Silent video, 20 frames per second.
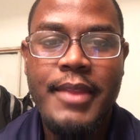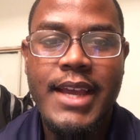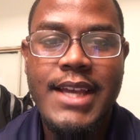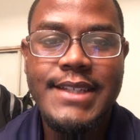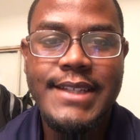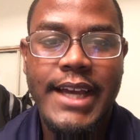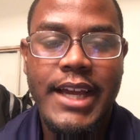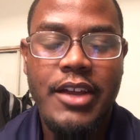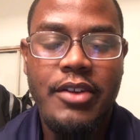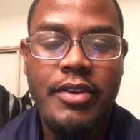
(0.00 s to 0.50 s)

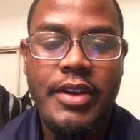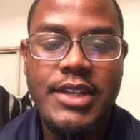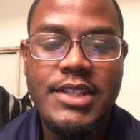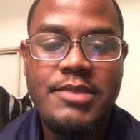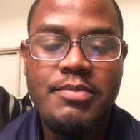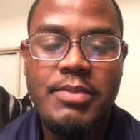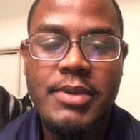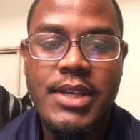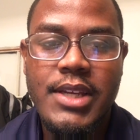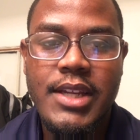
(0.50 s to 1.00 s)
He's got great
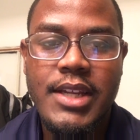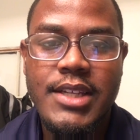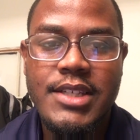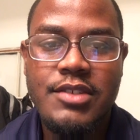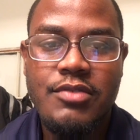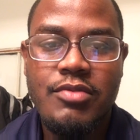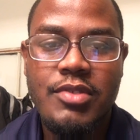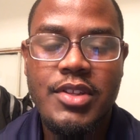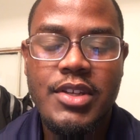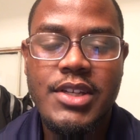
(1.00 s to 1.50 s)
speed, and he's
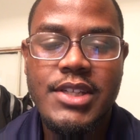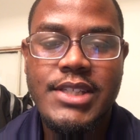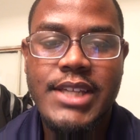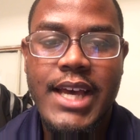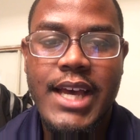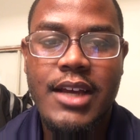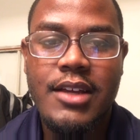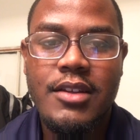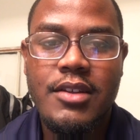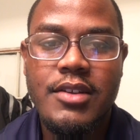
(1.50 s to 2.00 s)
a really good
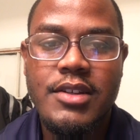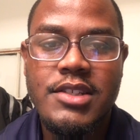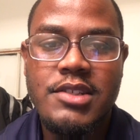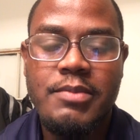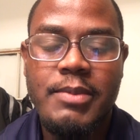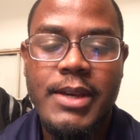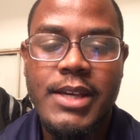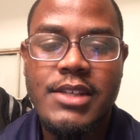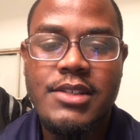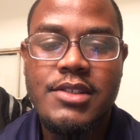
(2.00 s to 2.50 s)
tackler in
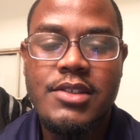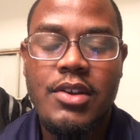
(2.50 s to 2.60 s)
space.